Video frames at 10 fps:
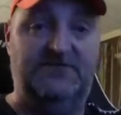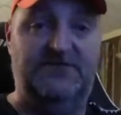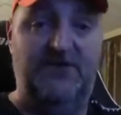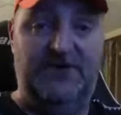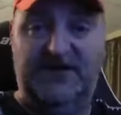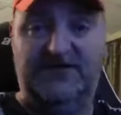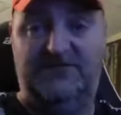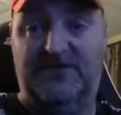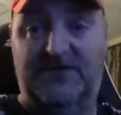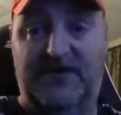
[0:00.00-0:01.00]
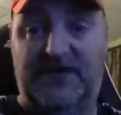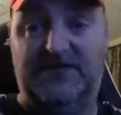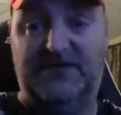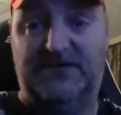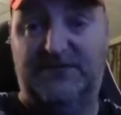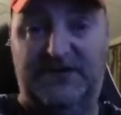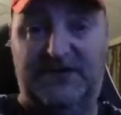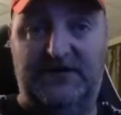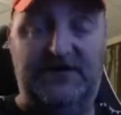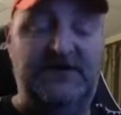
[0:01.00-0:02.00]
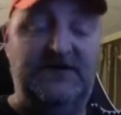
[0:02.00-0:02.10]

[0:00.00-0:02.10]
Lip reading: the wind gets really hectic up here.